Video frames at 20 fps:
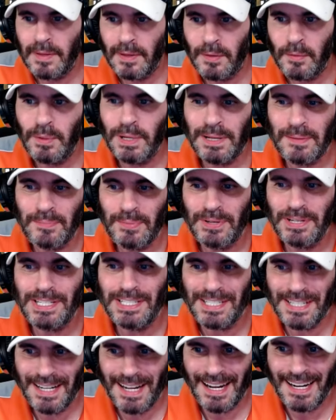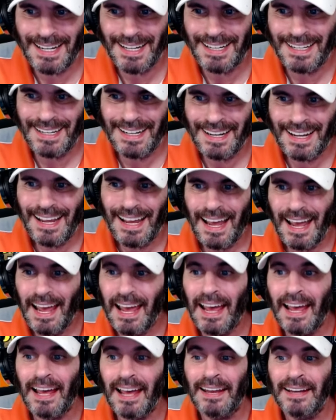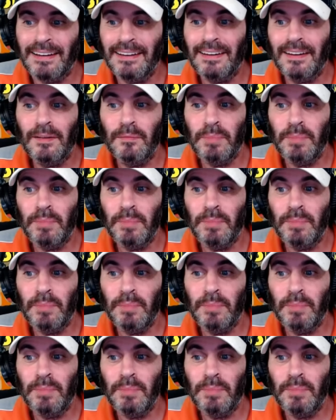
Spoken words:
We appreciate it. And